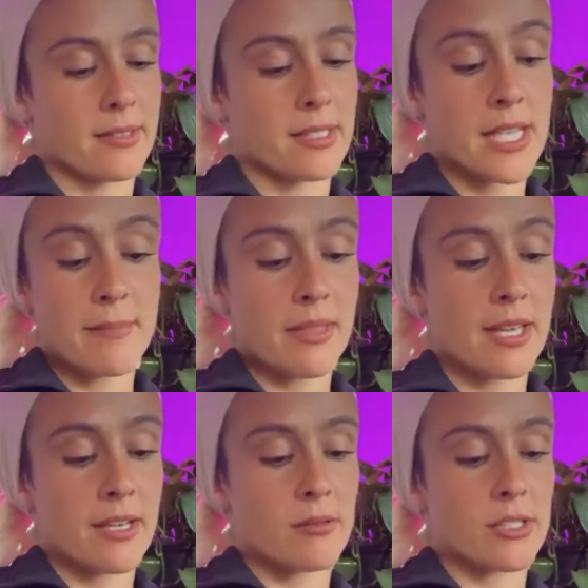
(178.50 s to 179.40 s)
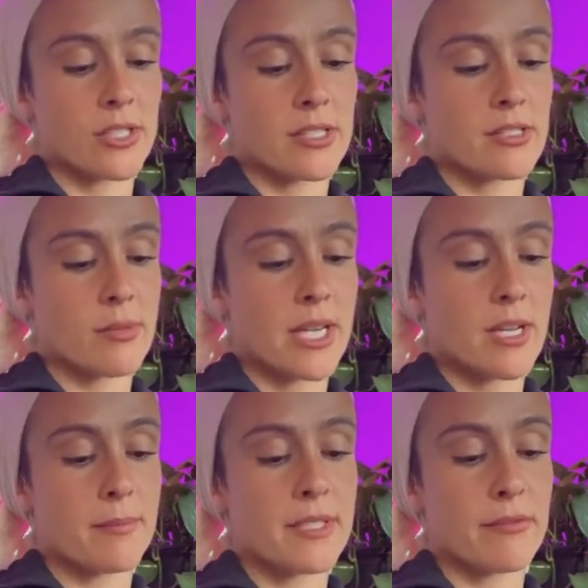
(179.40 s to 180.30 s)
Same thing, we're just waking
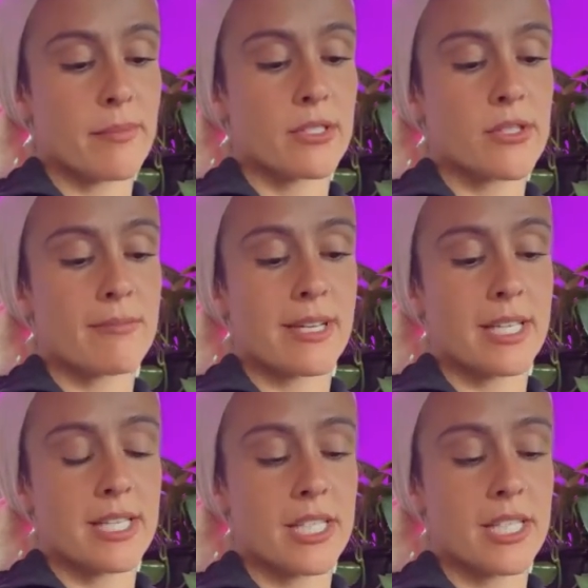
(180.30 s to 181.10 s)
up the different parts of the mind.